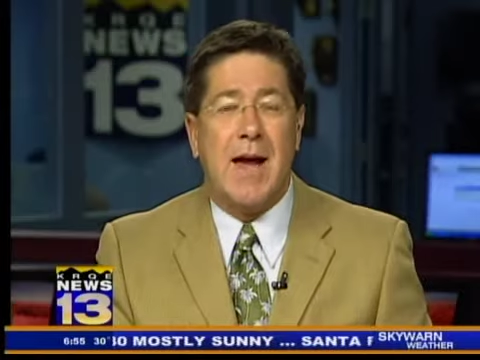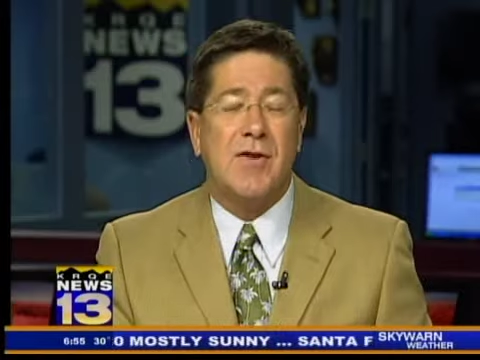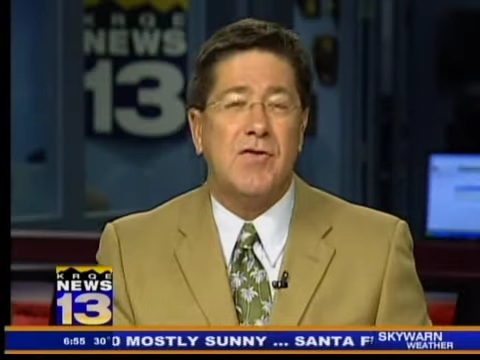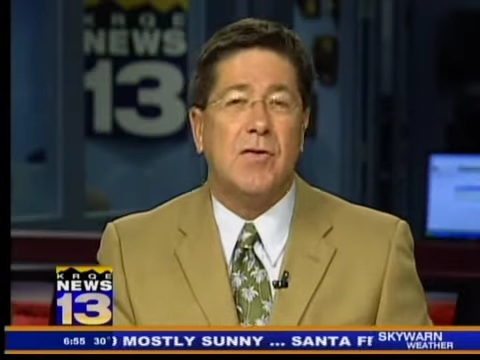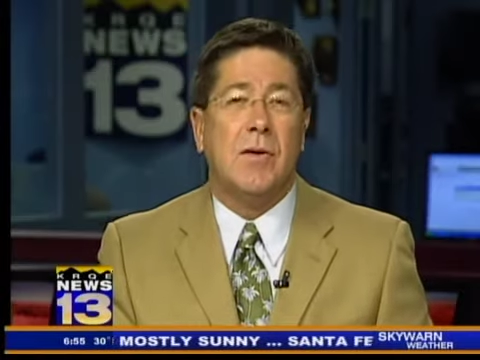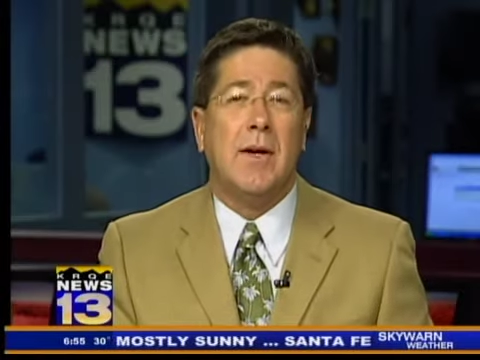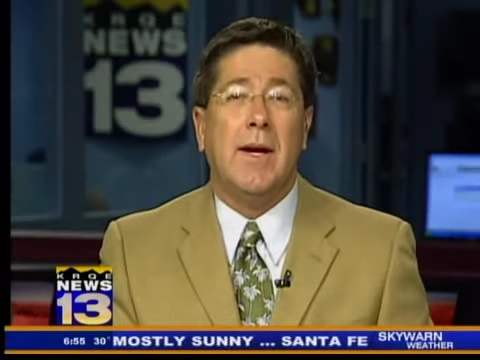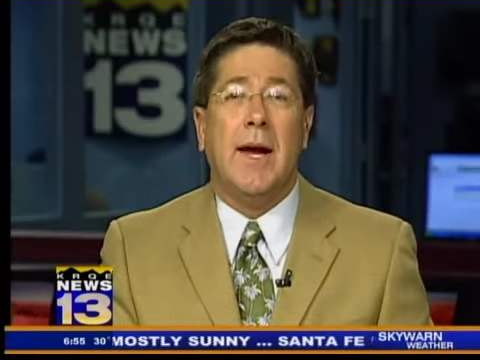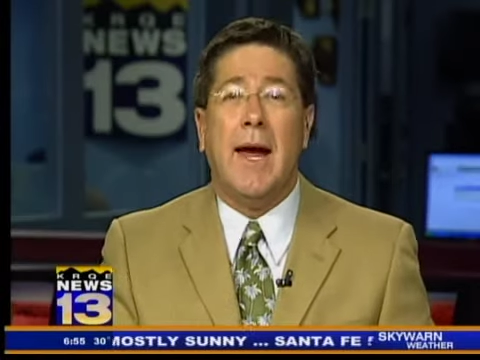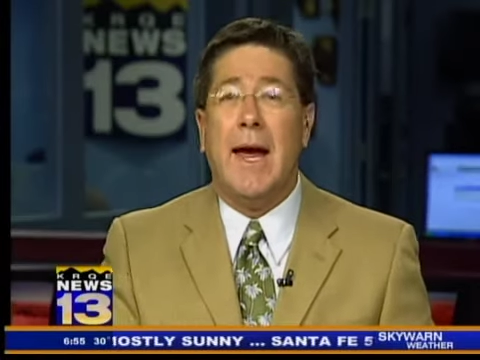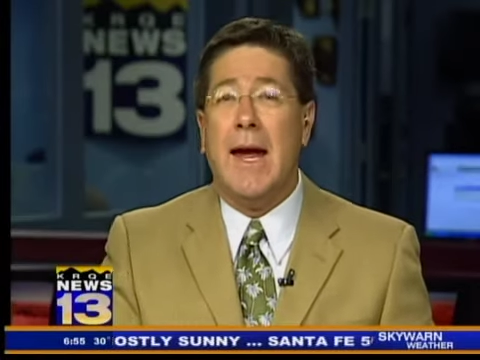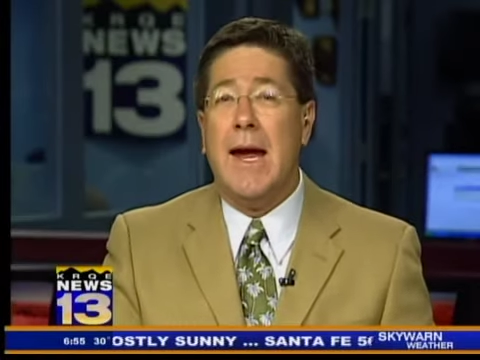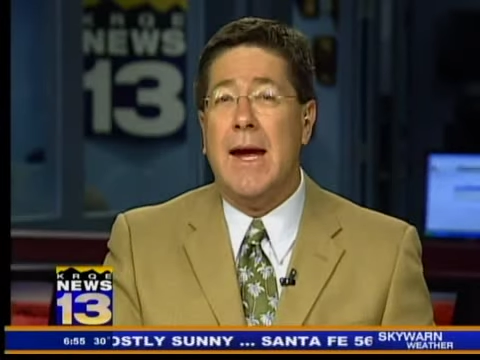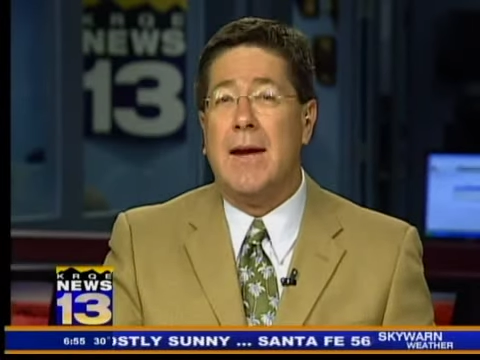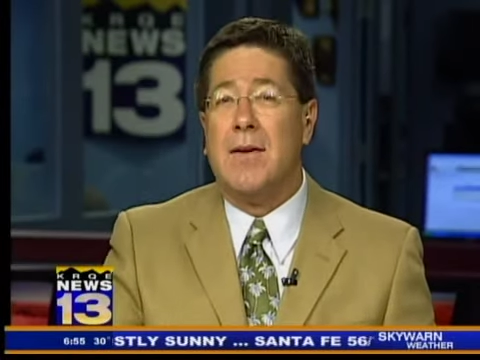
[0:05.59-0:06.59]

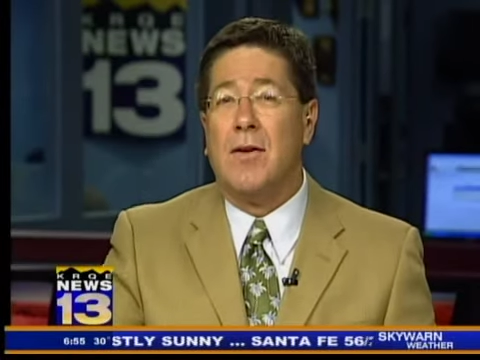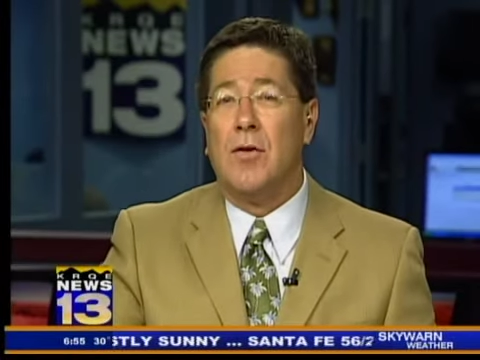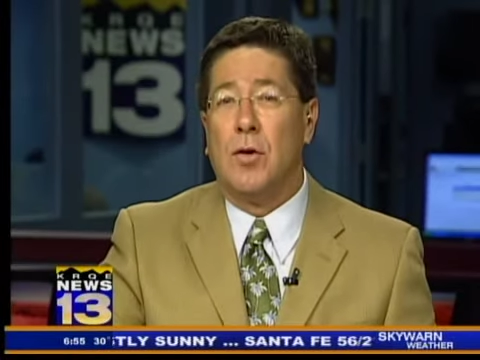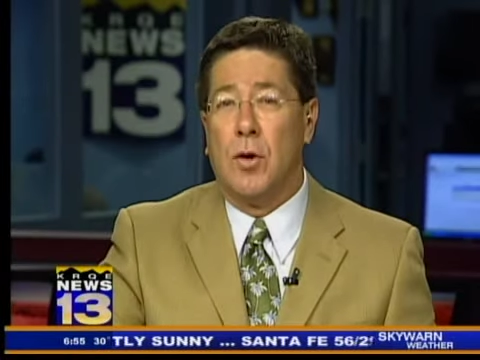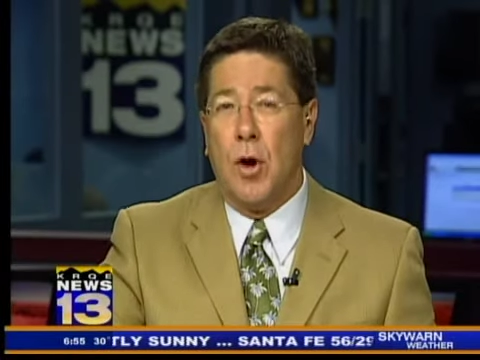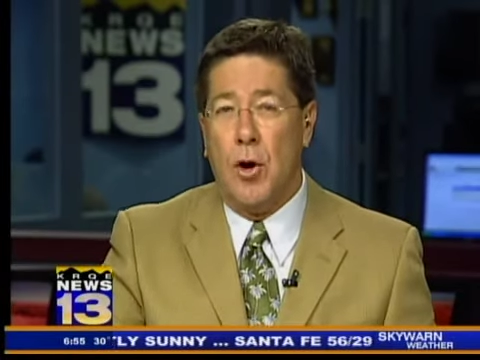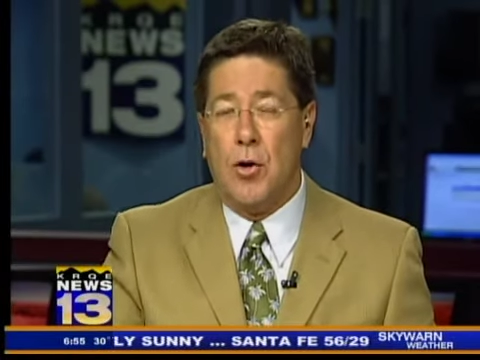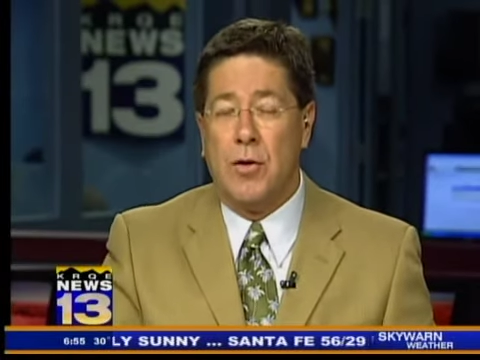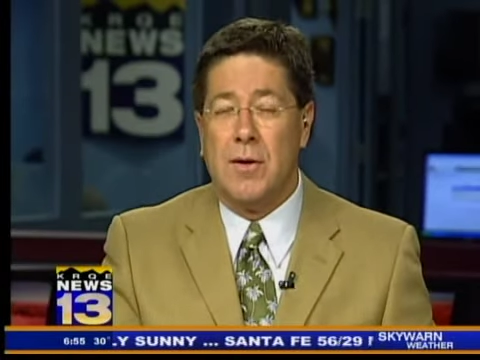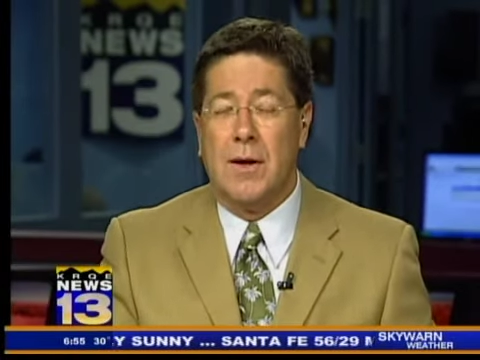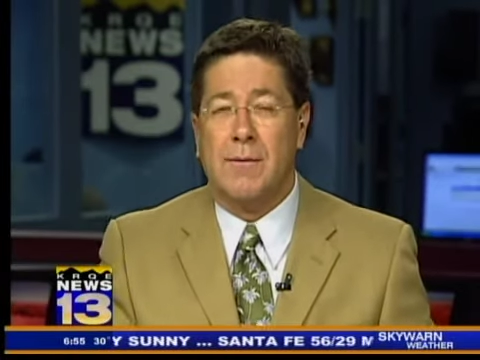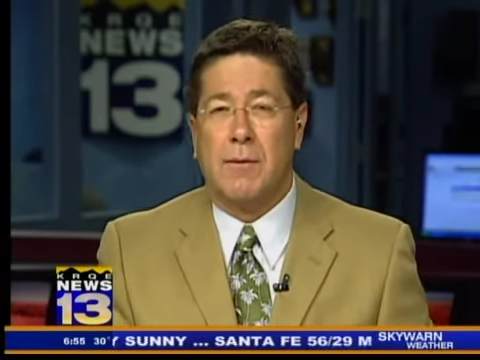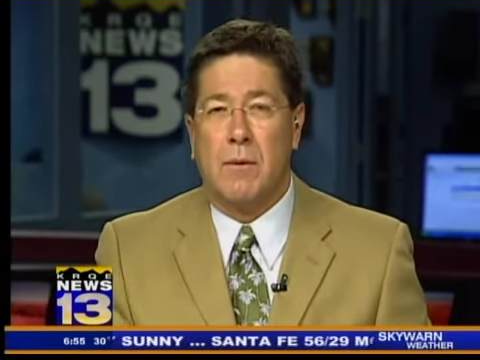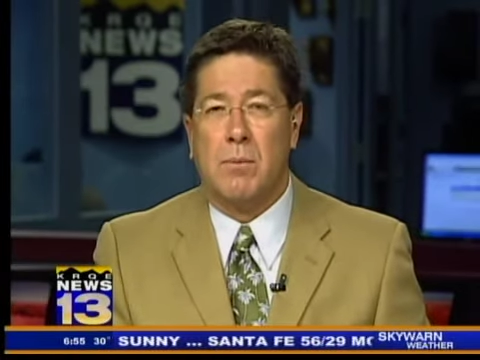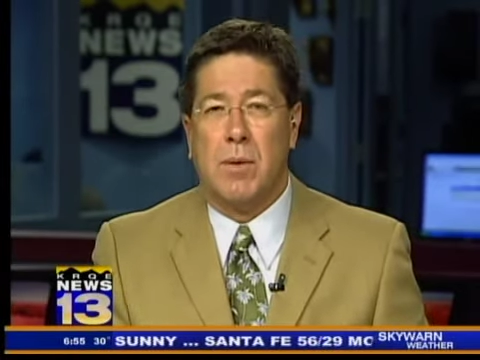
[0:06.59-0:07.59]
nationally and
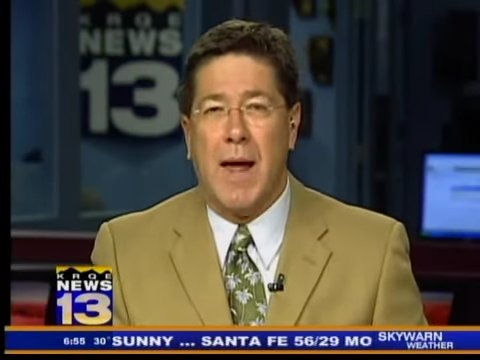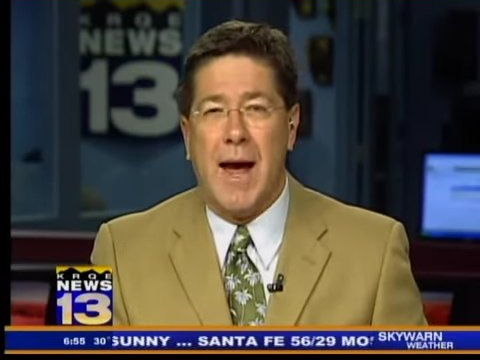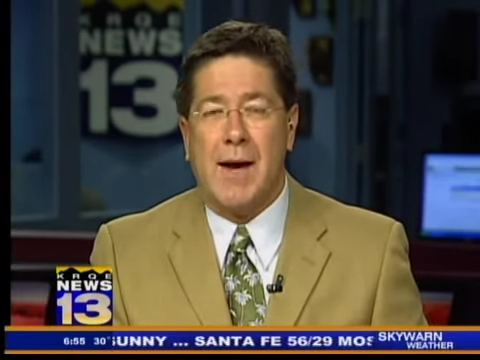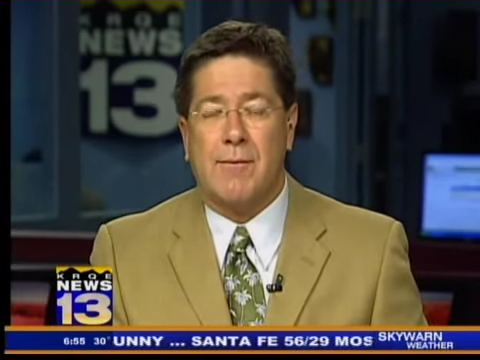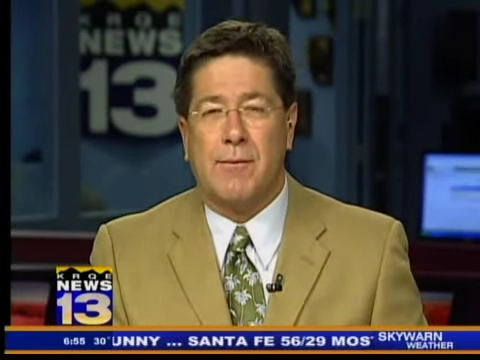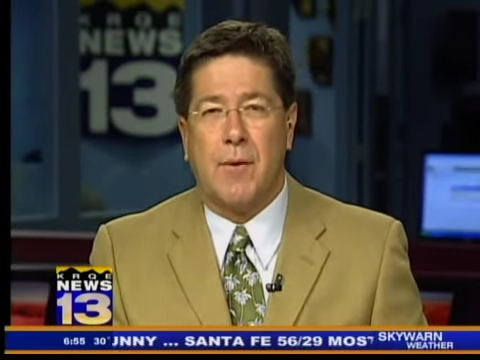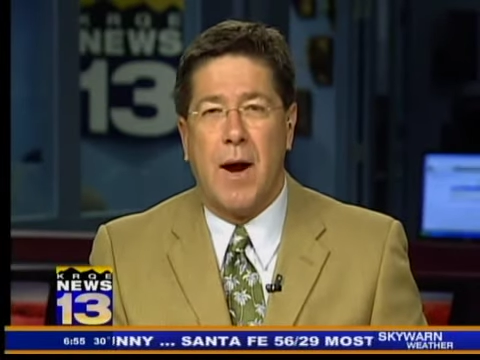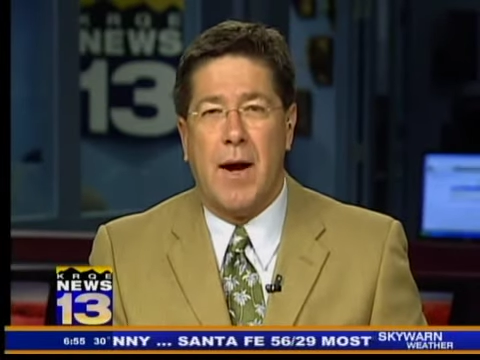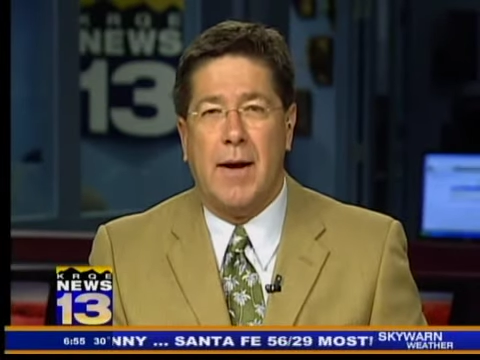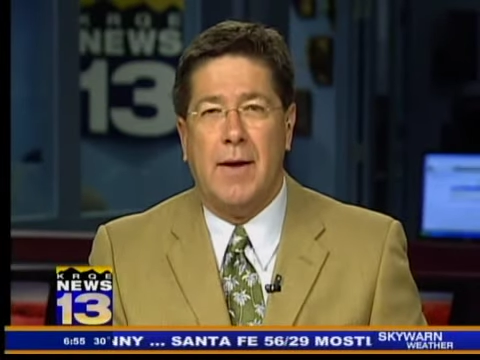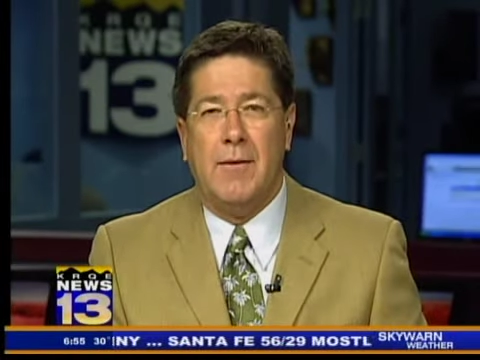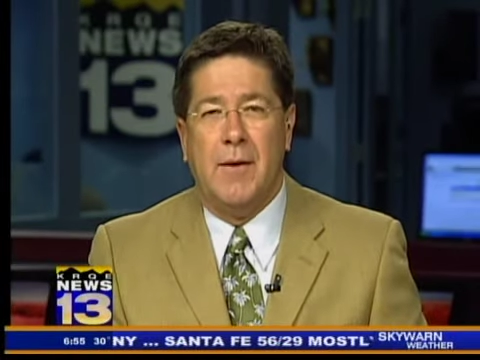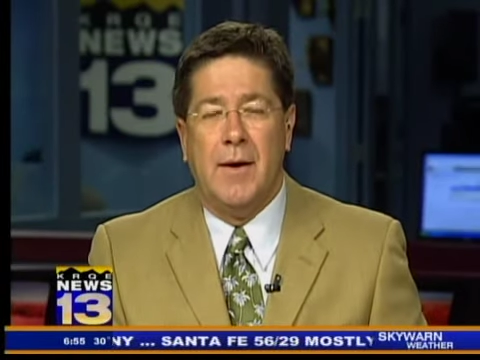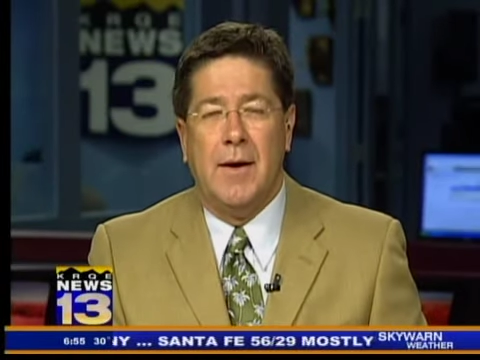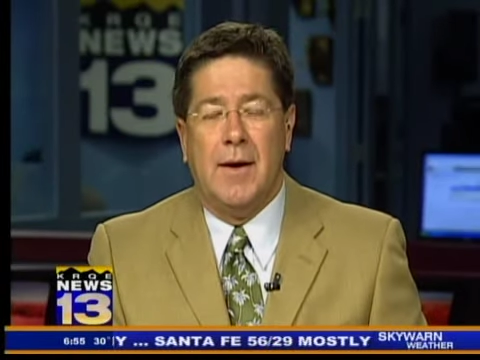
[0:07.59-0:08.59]
locally for Black
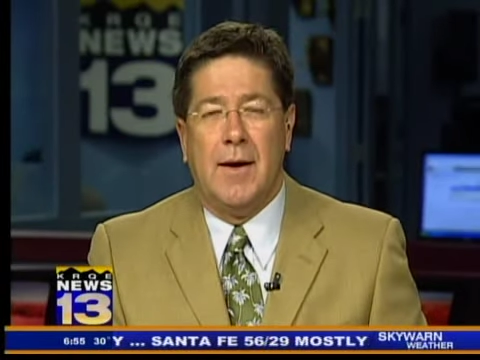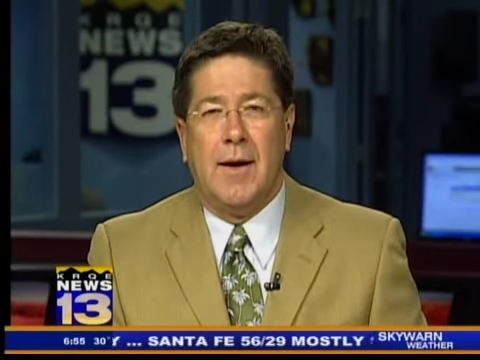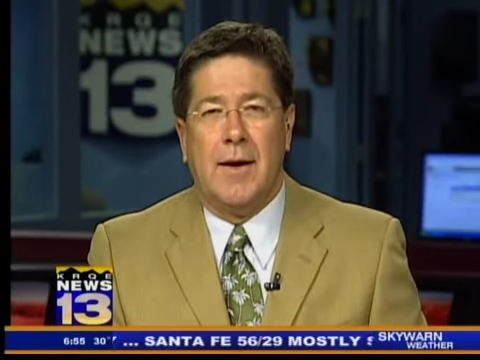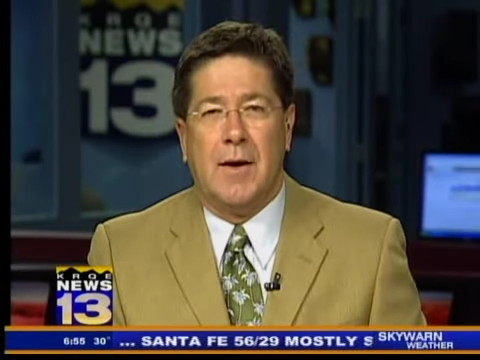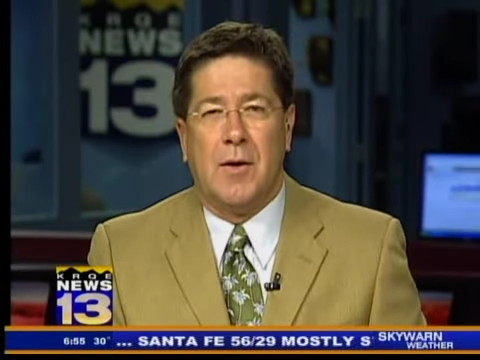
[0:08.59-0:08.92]
Friday.